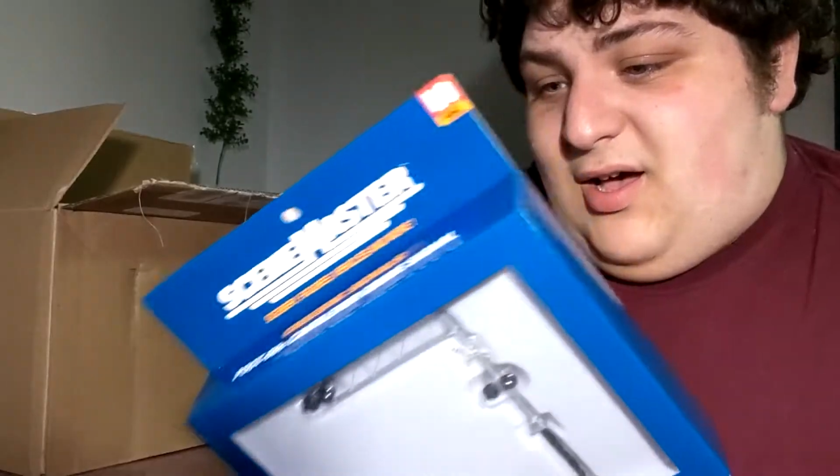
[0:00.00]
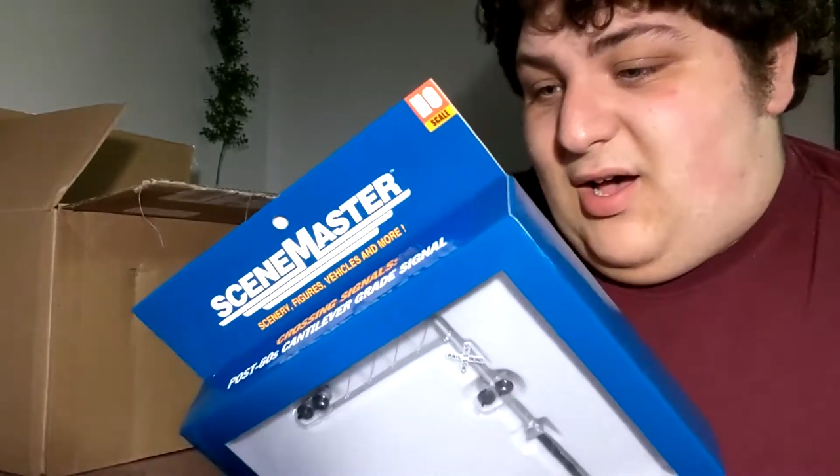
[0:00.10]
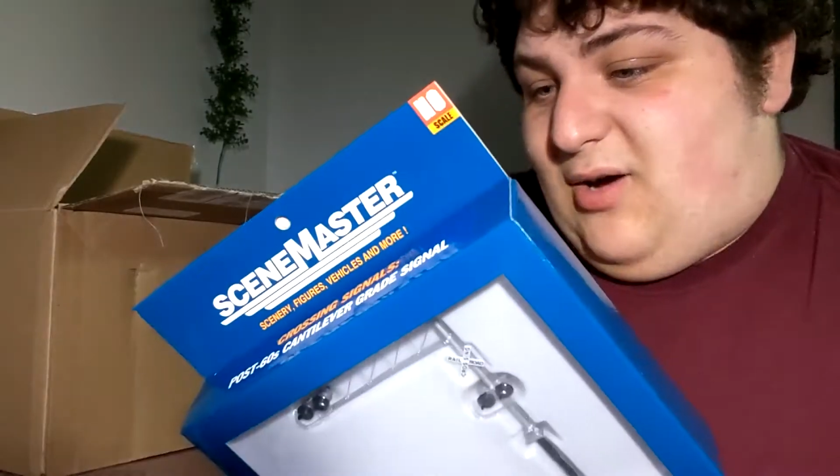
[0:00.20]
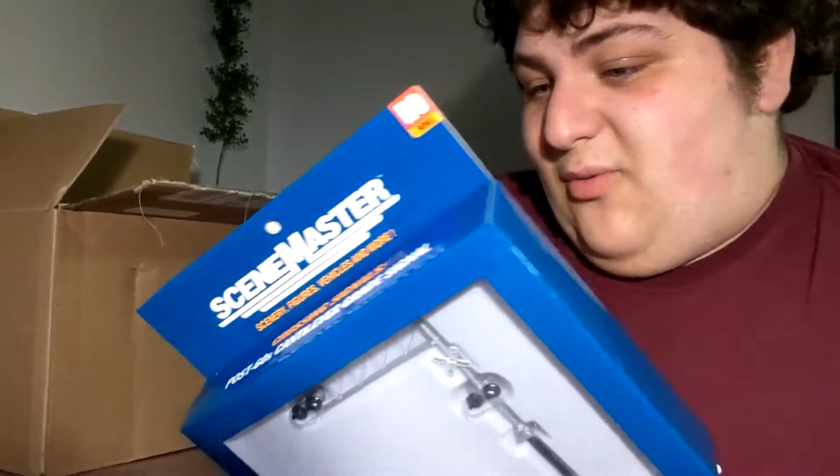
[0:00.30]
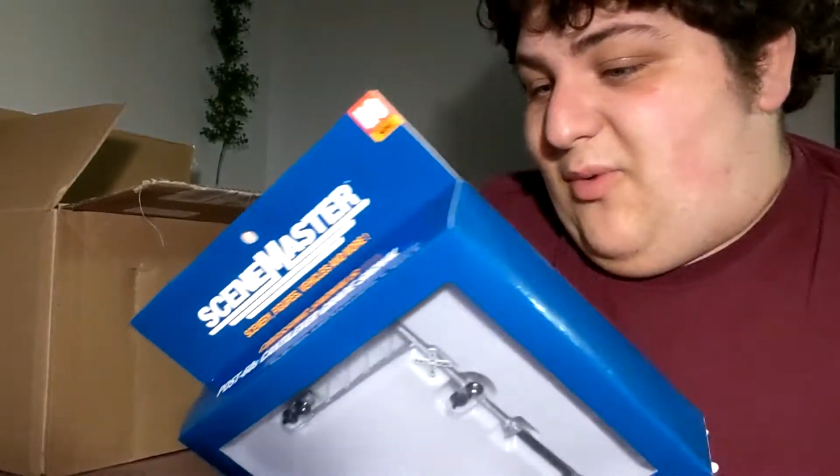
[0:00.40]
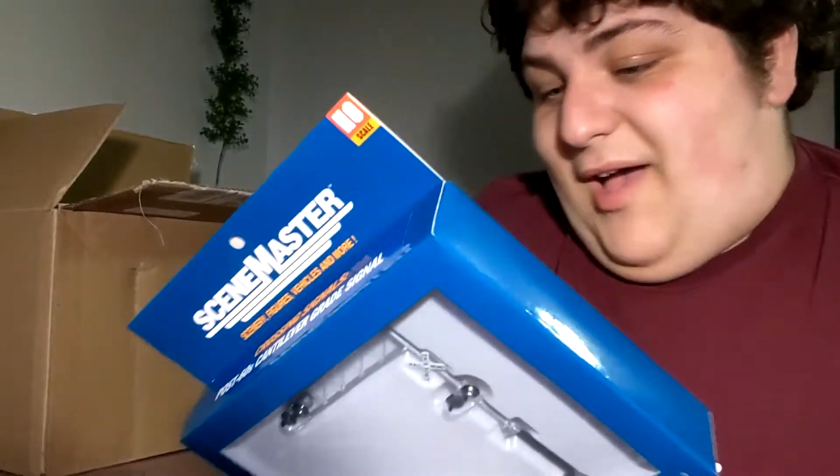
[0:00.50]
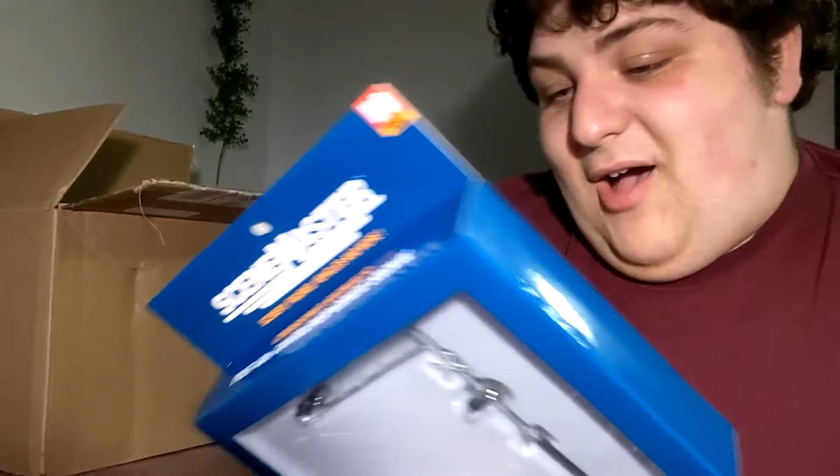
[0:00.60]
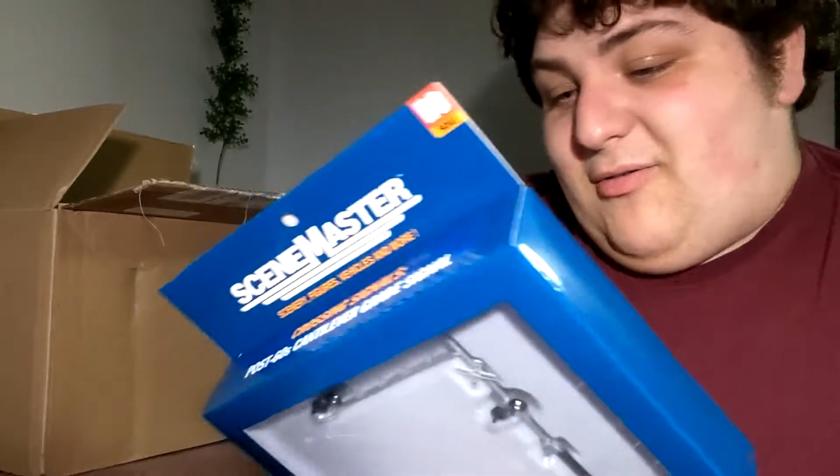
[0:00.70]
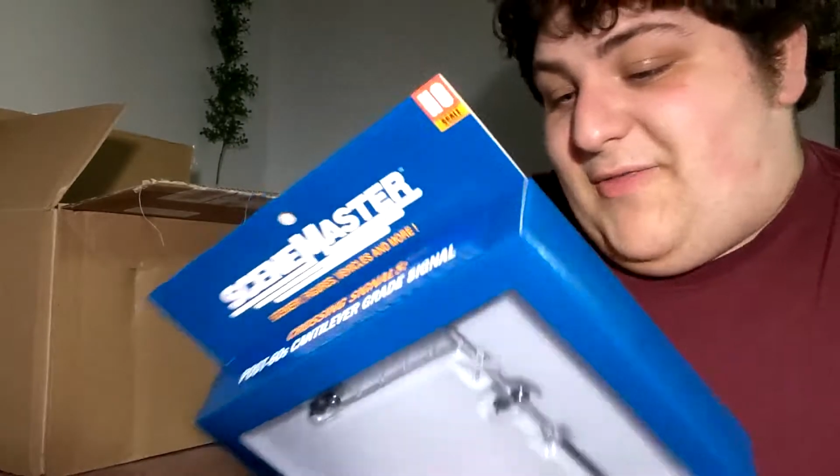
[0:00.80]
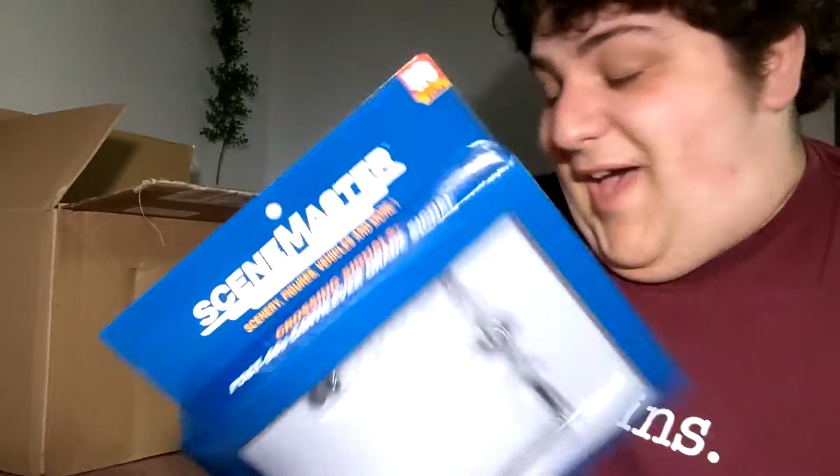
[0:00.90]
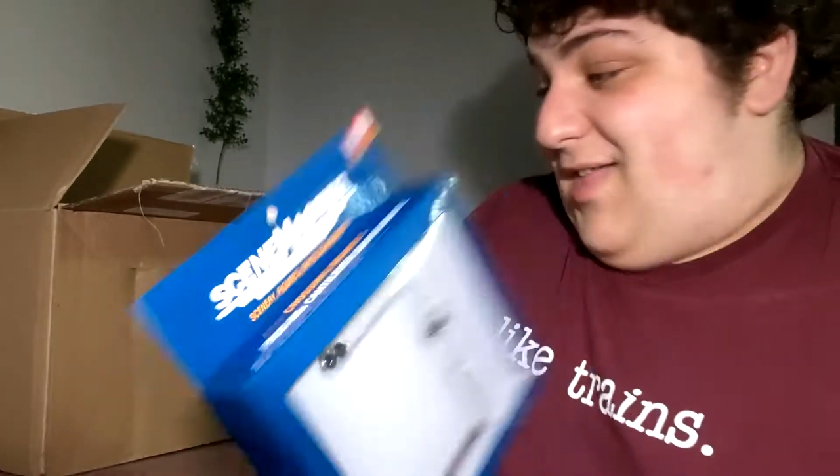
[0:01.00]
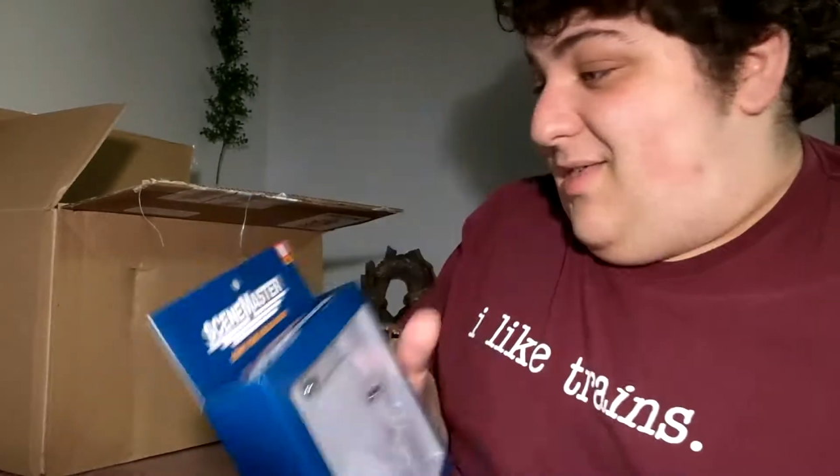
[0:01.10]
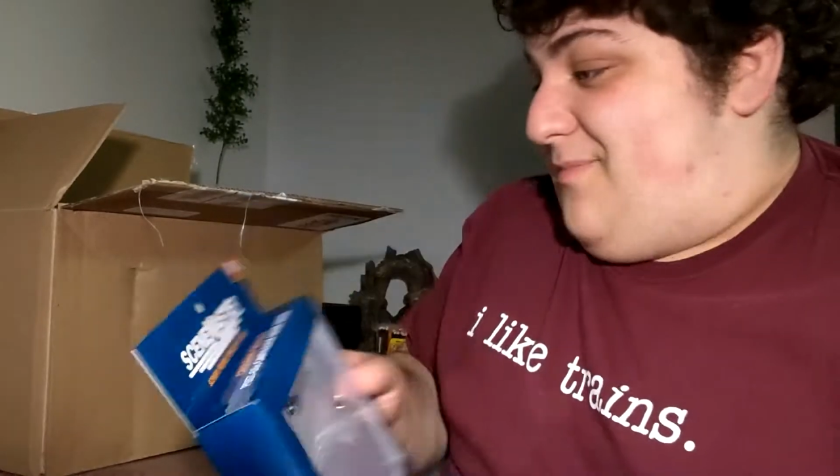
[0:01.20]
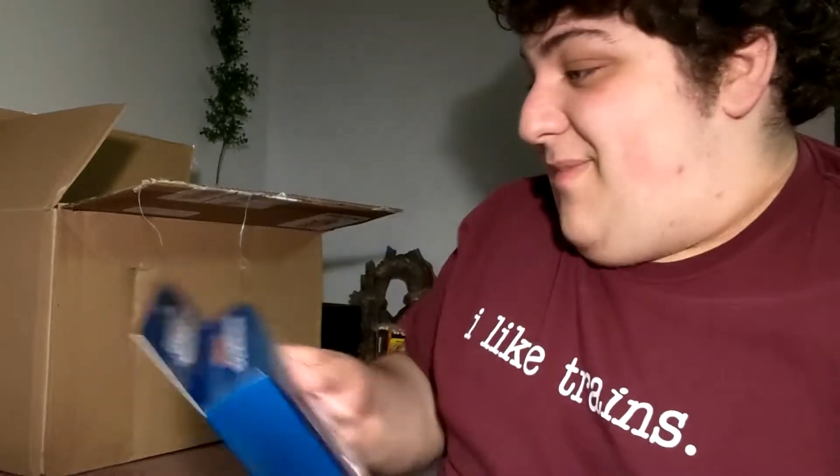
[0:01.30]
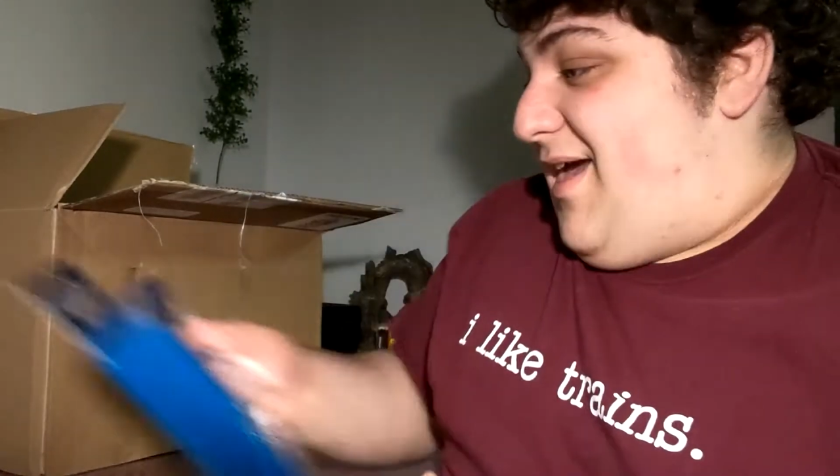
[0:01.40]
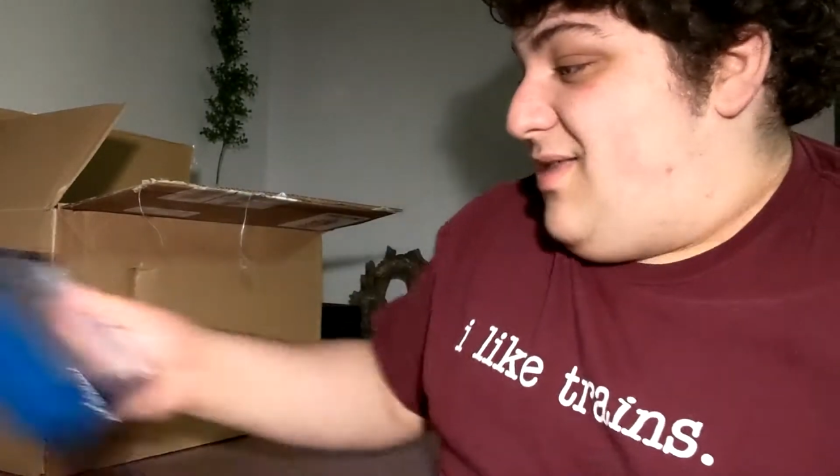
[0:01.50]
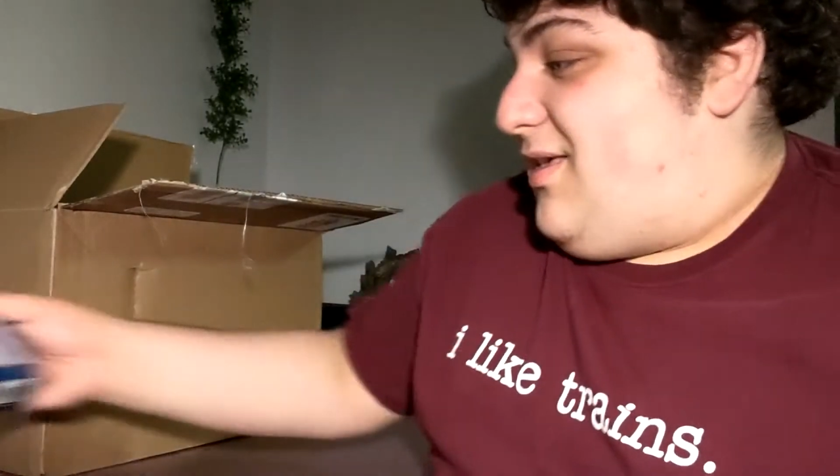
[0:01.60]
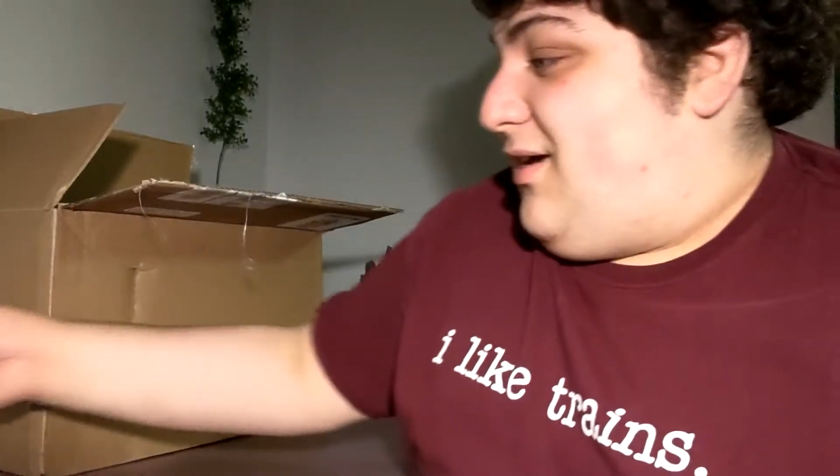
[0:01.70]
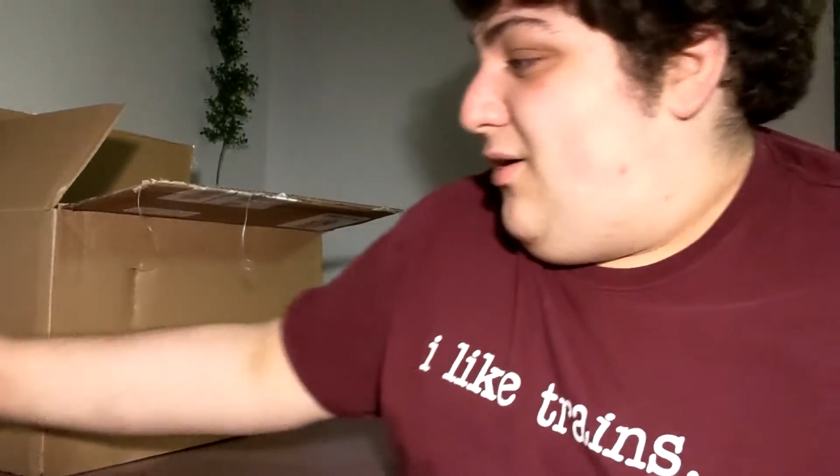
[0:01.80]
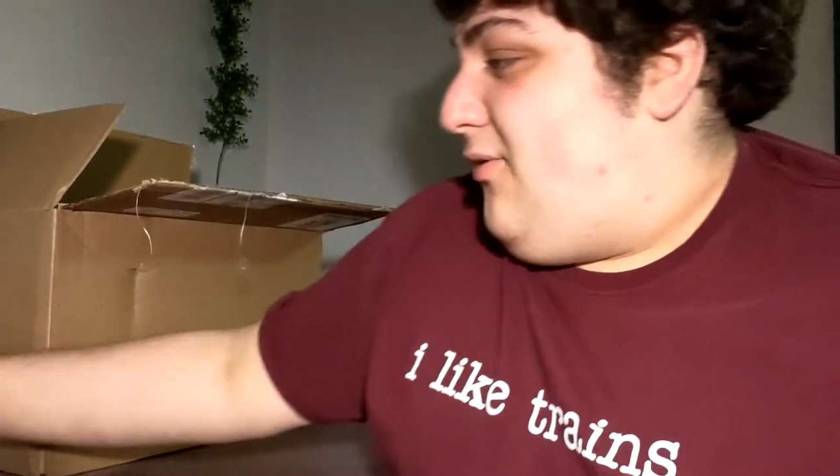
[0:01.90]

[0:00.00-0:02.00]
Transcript: Oh wow, that's amazing.